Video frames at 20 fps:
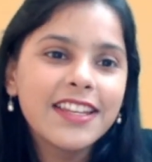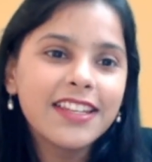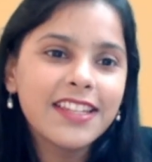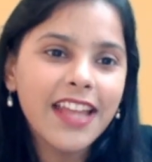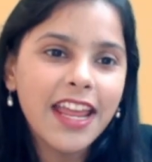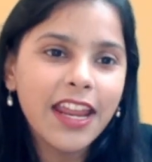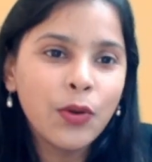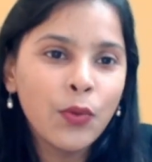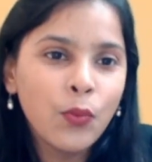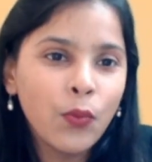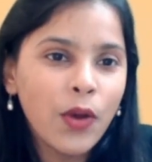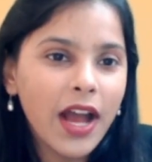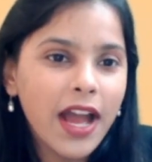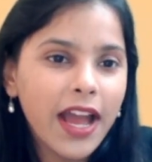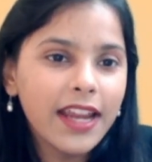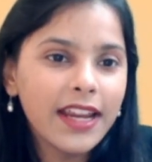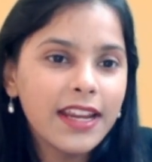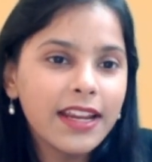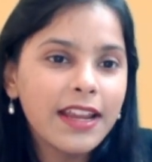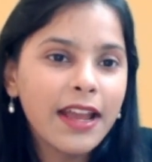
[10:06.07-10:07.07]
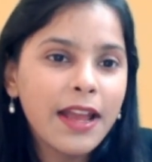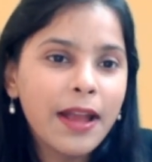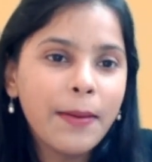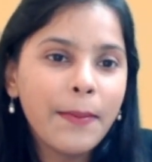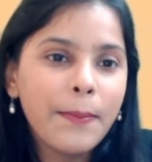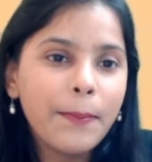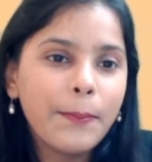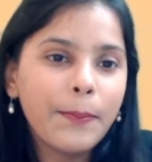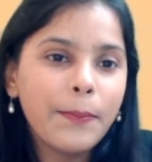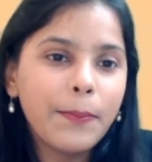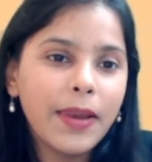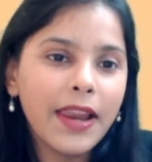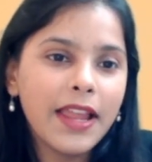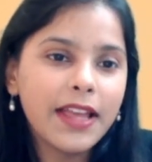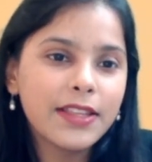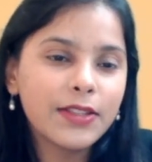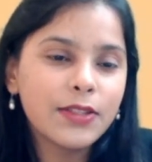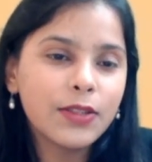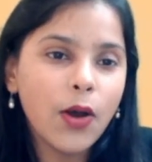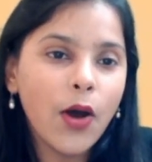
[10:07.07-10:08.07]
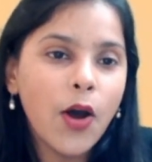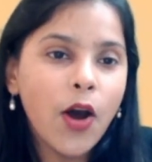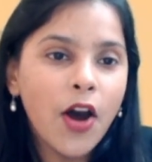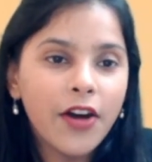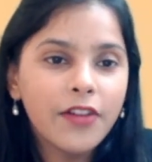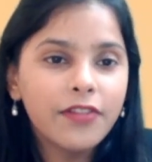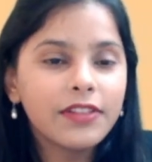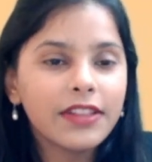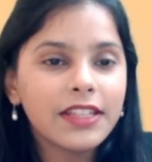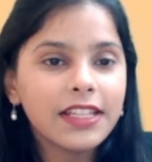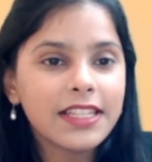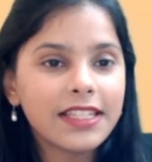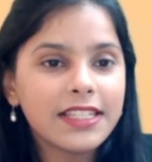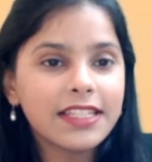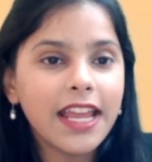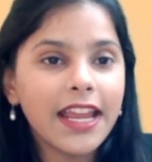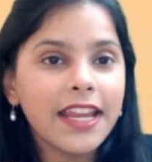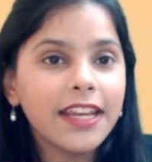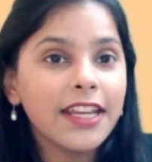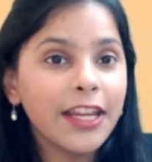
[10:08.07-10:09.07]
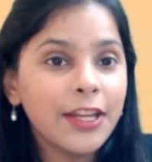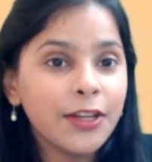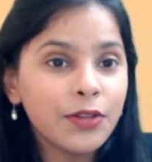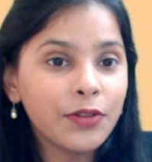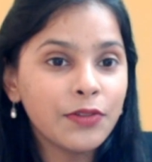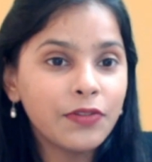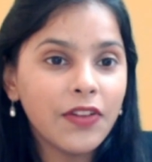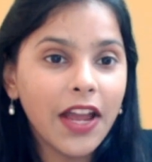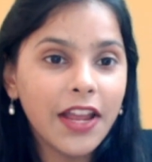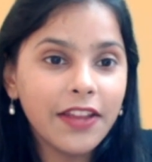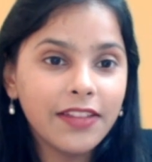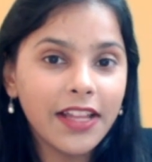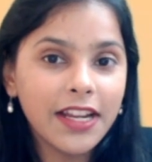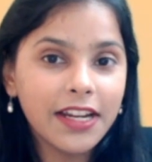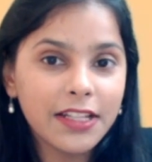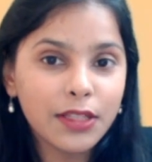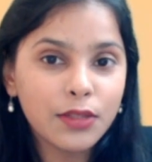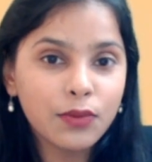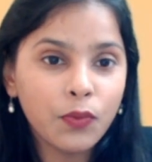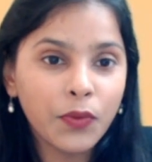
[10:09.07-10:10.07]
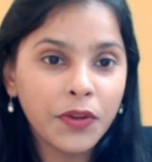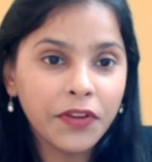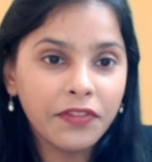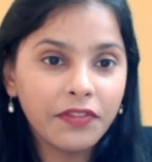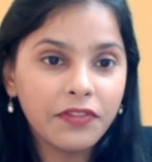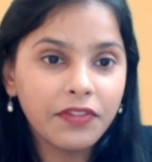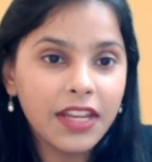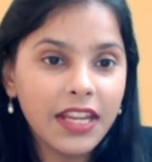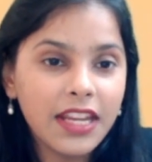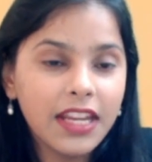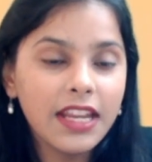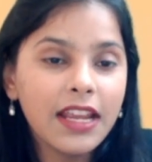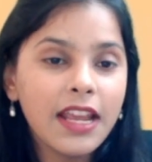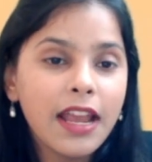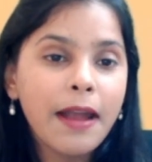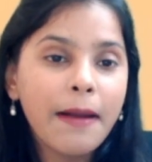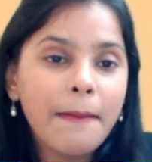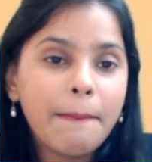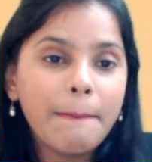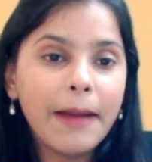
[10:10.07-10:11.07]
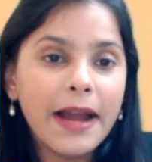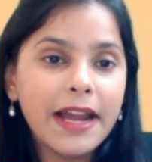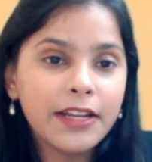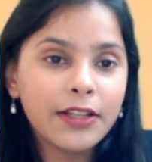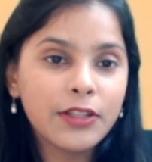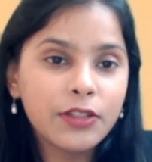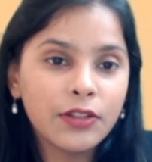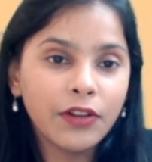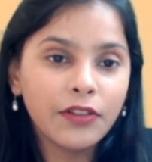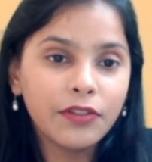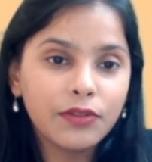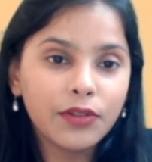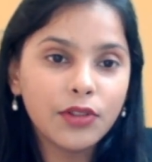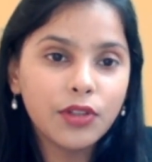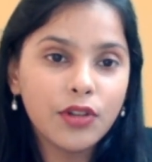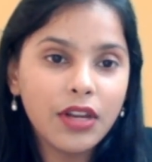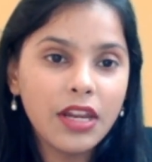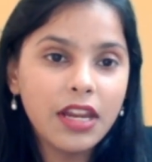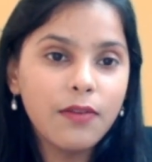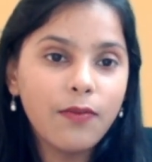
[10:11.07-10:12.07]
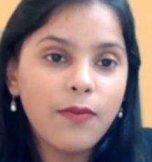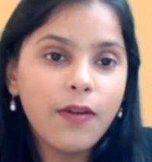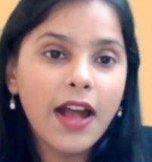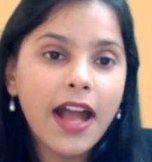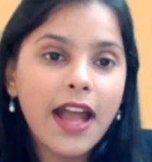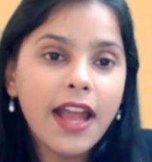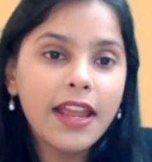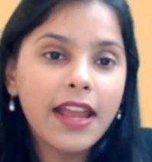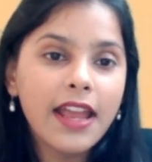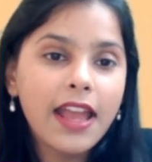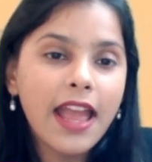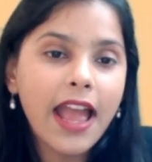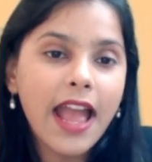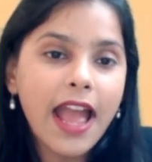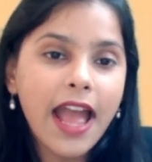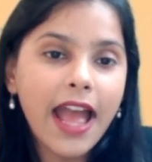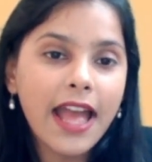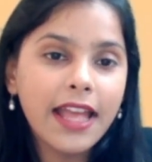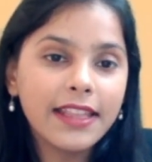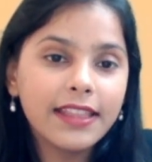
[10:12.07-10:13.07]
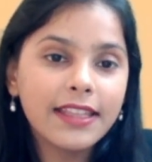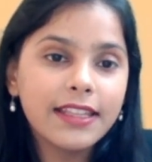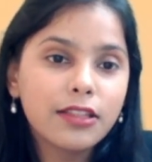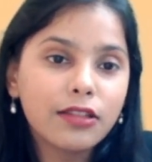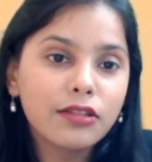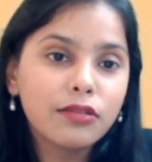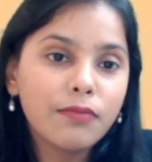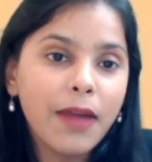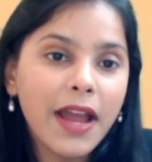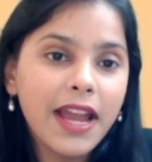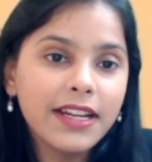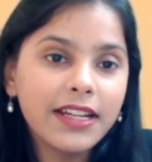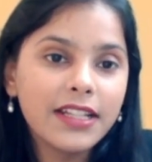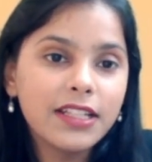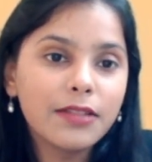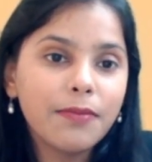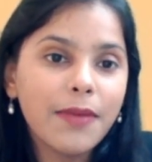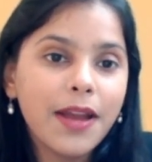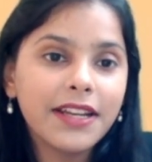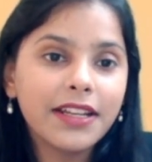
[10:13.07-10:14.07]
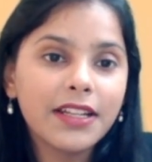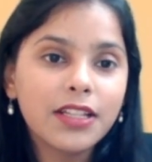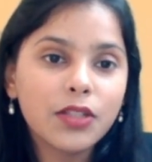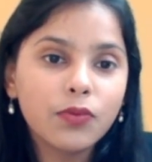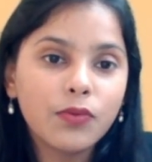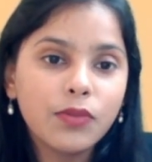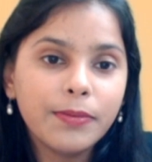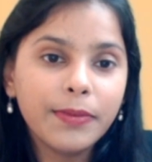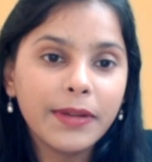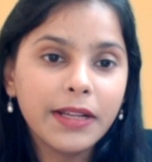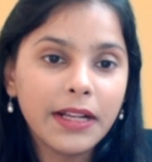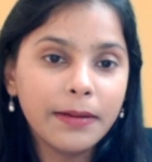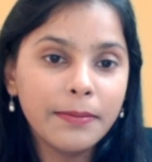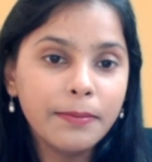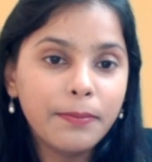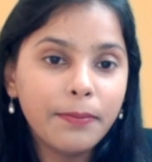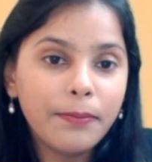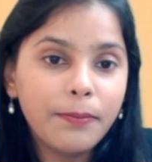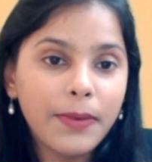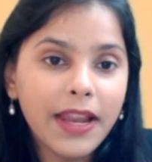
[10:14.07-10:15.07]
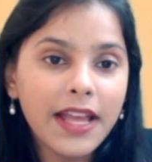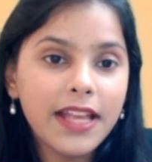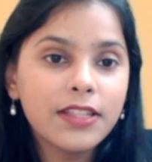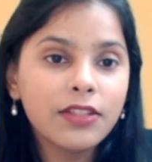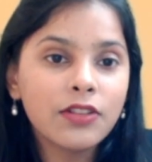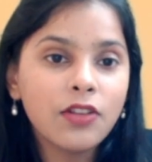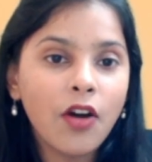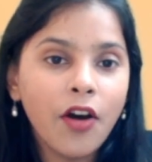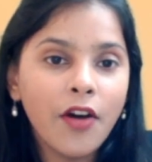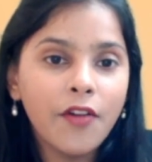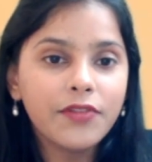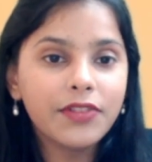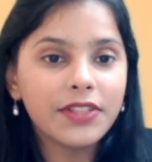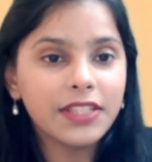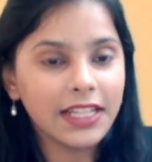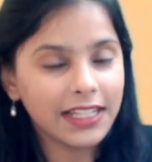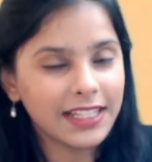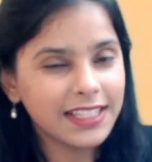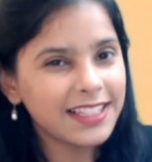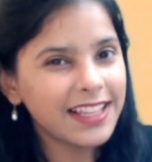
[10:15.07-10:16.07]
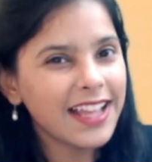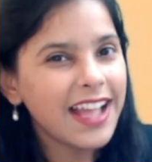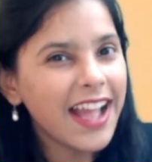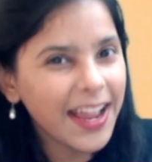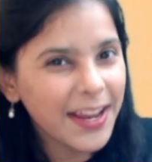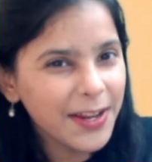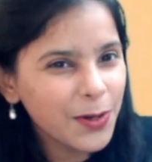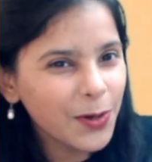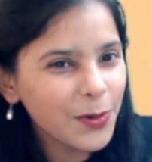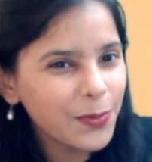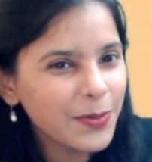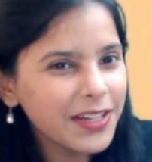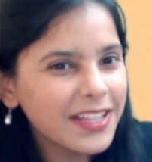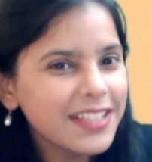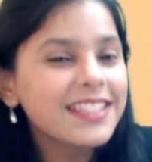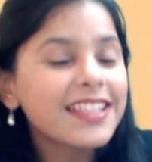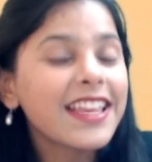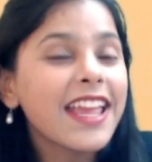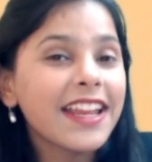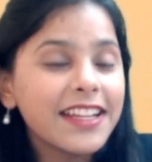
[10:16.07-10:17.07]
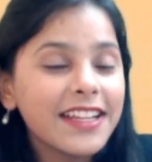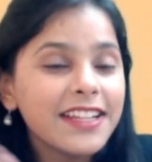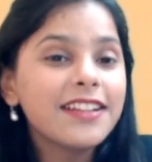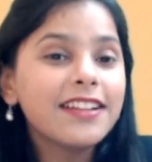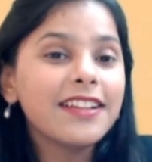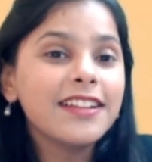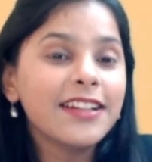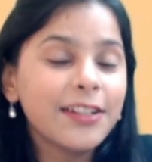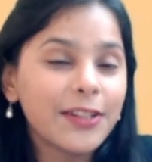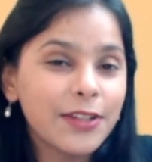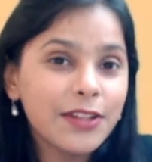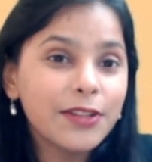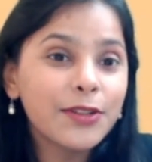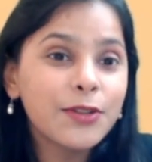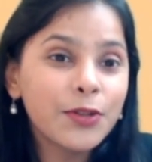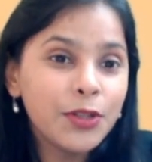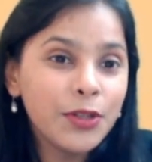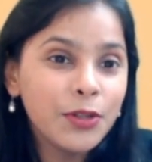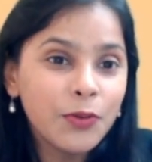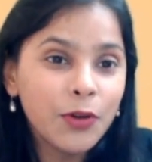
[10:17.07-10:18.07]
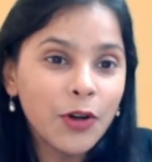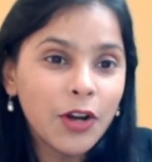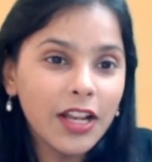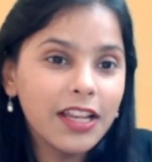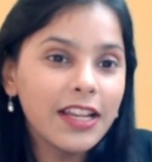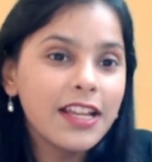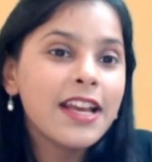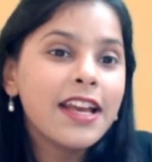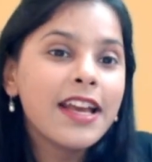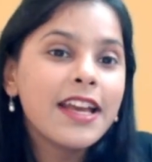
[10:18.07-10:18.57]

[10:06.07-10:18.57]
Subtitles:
10y plus of this 10 into 5, that is 50, minus of 3y, and this minus will become plus of 6. I hope it is getting clear to you all.